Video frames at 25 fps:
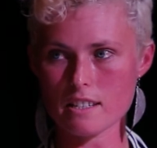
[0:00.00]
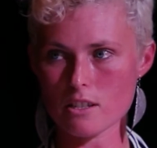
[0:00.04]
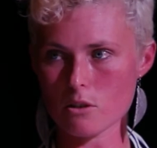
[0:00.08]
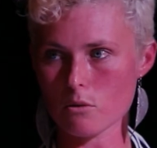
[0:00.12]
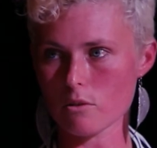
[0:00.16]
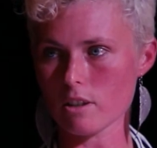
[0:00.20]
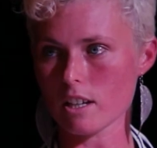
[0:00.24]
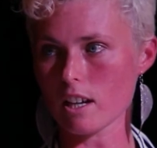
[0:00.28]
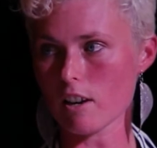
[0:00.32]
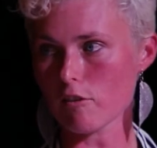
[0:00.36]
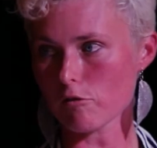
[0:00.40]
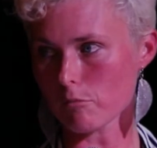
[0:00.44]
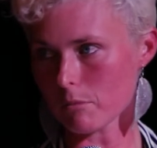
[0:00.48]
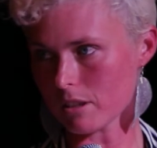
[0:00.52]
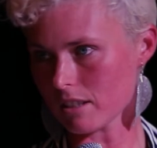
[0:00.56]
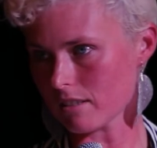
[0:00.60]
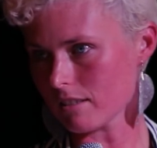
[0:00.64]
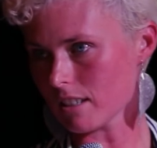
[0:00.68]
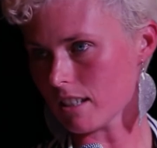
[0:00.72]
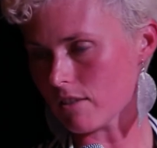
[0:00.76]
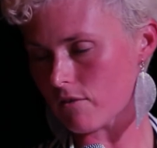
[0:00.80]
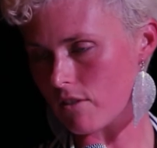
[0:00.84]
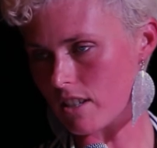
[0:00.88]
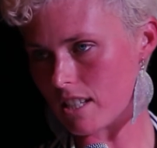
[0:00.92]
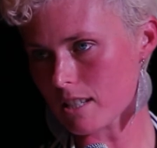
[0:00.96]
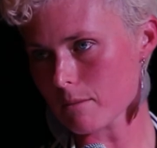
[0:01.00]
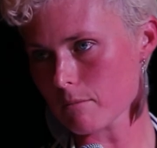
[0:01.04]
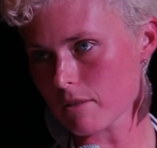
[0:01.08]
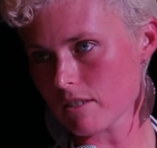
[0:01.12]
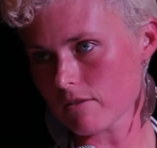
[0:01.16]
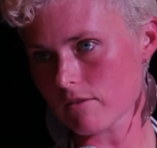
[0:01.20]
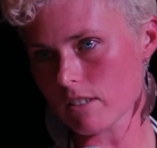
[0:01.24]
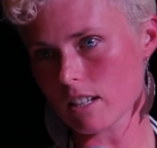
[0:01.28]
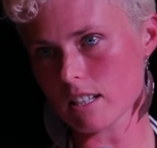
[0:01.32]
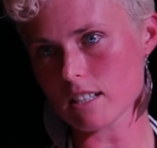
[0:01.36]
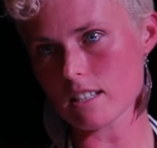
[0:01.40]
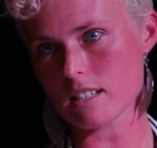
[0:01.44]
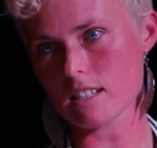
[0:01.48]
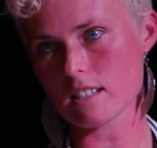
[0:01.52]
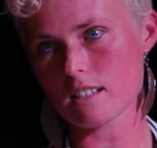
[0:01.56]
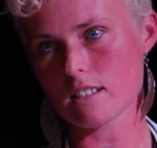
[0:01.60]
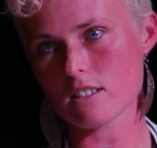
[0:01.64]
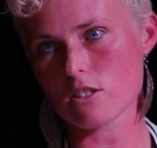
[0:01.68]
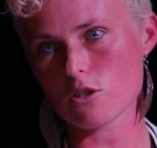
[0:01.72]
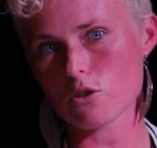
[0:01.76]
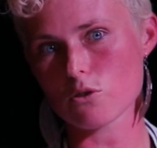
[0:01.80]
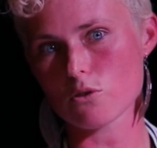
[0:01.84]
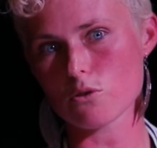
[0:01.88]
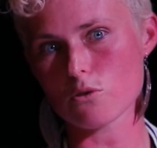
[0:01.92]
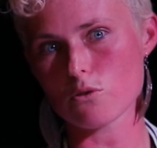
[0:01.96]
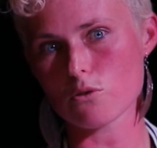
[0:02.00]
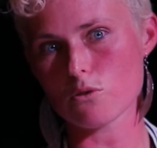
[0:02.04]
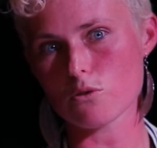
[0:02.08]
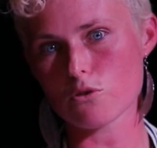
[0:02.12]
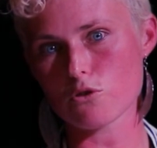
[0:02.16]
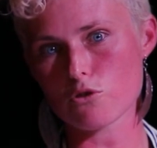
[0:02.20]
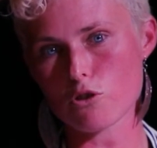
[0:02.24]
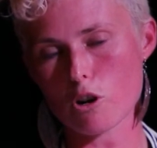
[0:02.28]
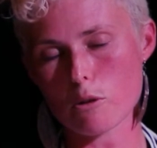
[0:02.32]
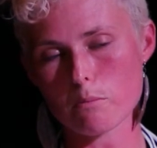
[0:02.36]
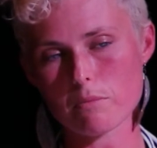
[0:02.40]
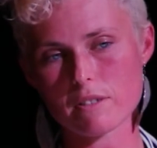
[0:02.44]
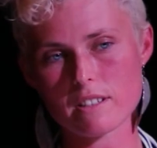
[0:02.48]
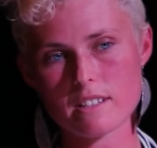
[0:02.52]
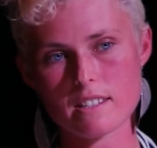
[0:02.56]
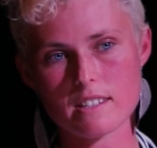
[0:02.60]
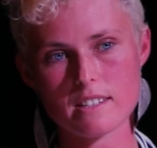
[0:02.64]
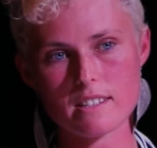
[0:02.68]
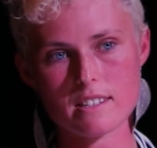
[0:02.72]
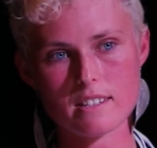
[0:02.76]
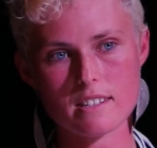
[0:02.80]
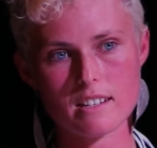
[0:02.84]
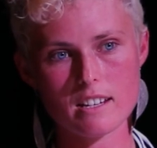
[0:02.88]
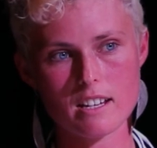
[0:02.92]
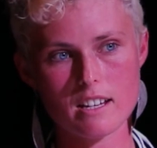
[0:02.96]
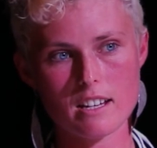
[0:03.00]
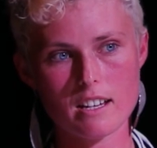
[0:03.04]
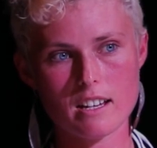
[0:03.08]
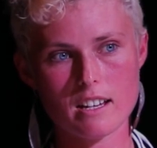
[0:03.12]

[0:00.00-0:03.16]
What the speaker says: so a government investment fund, to drop its